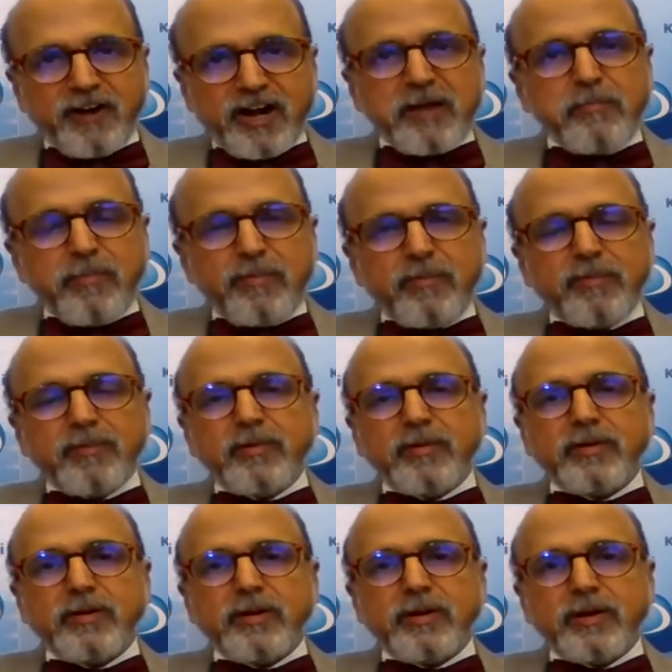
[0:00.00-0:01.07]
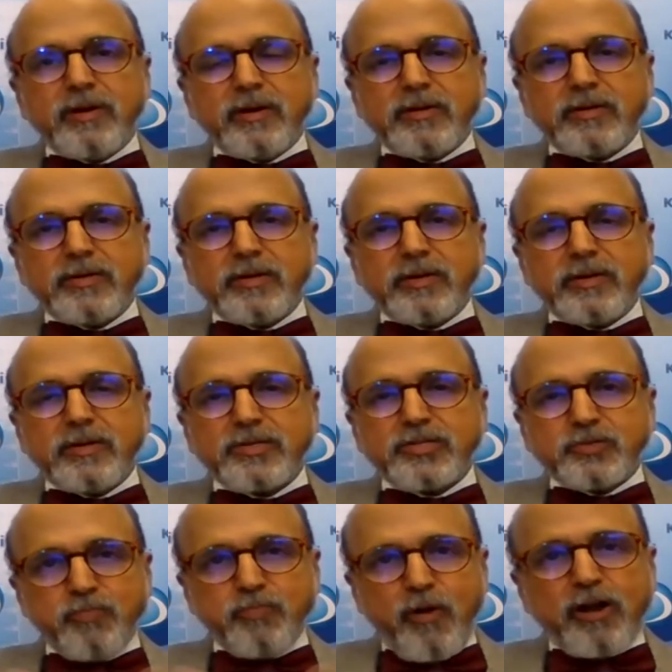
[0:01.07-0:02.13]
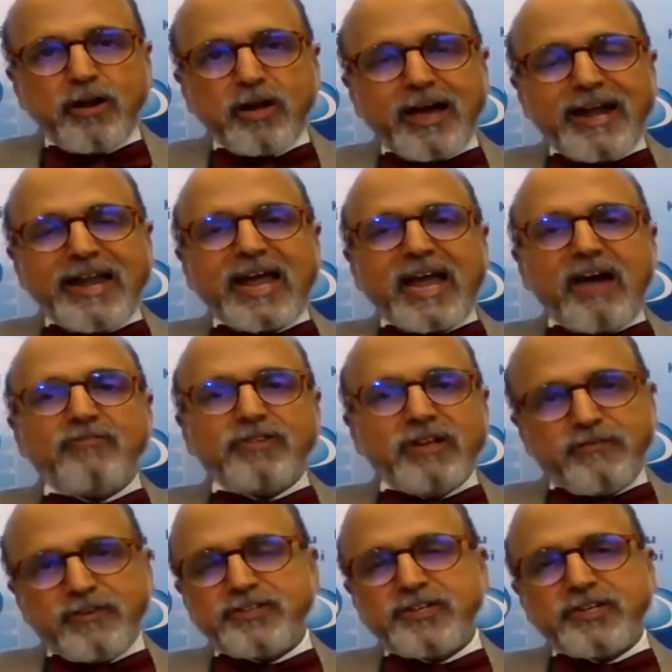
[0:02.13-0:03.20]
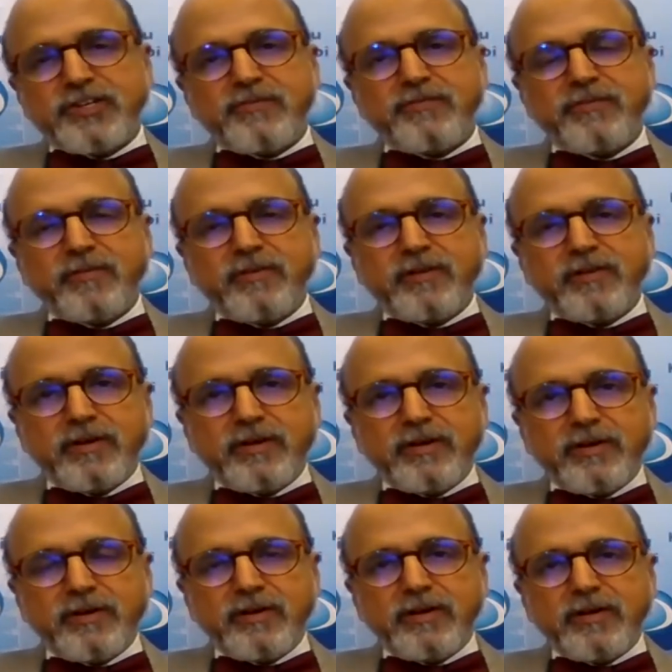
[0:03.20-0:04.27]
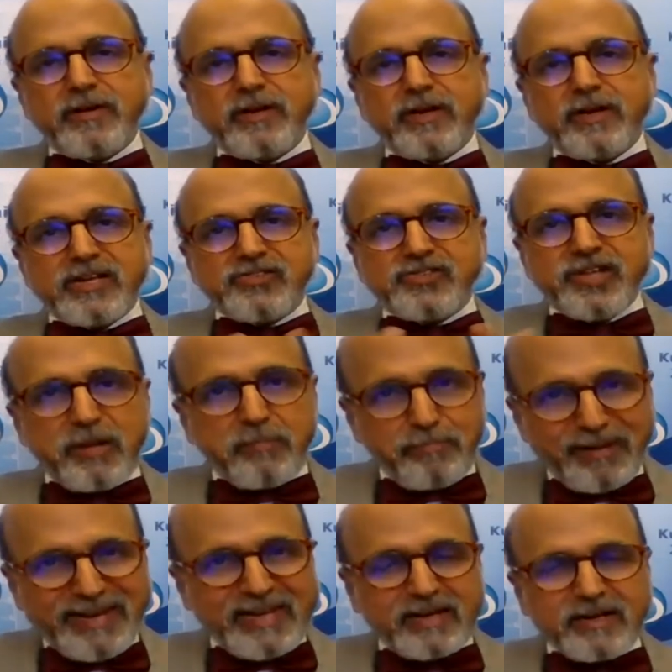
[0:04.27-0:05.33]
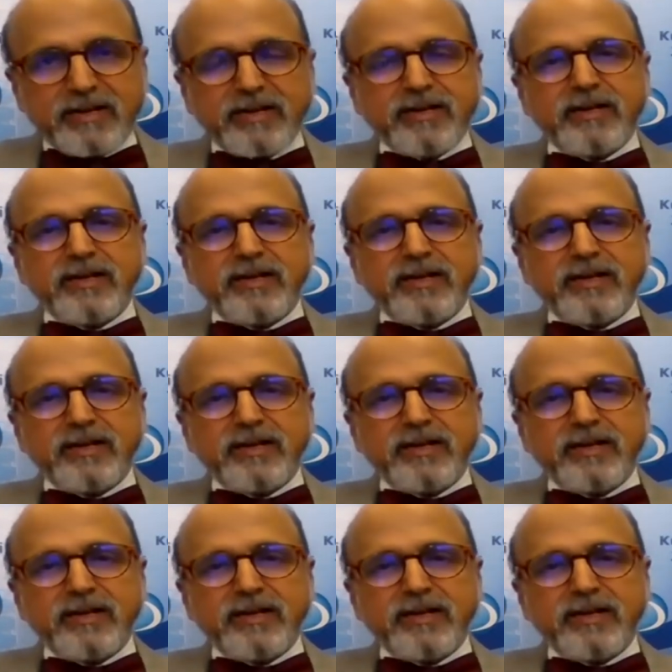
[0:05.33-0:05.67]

very small current account deficit of less than $1 billion.